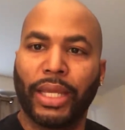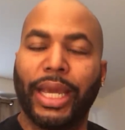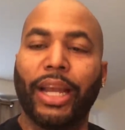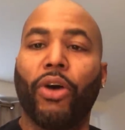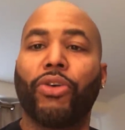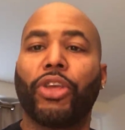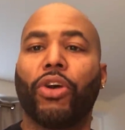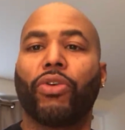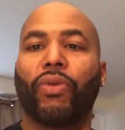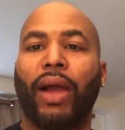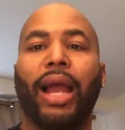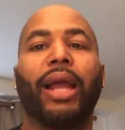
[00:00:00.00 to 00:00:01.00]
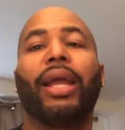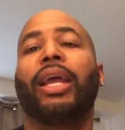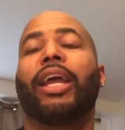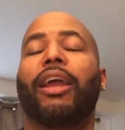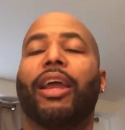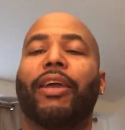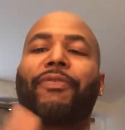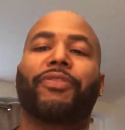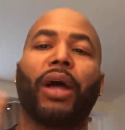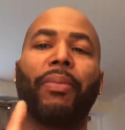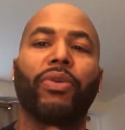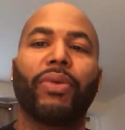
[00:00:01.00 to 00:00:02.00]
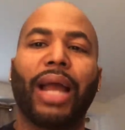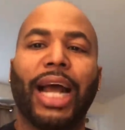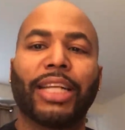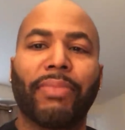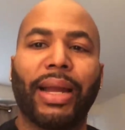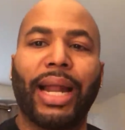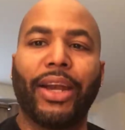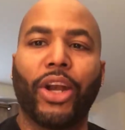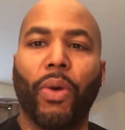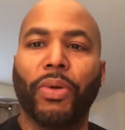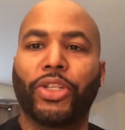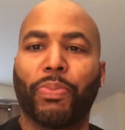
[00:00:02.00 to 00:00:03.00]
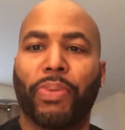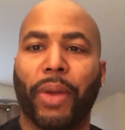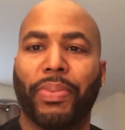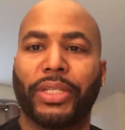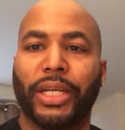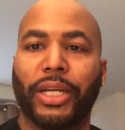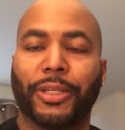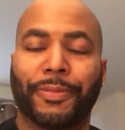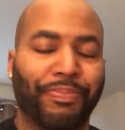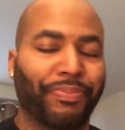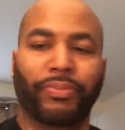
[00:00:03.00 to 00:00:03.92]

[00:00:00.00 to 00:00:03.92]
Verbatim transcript: Get on your grind. Some of you guys might not know what your purpose is.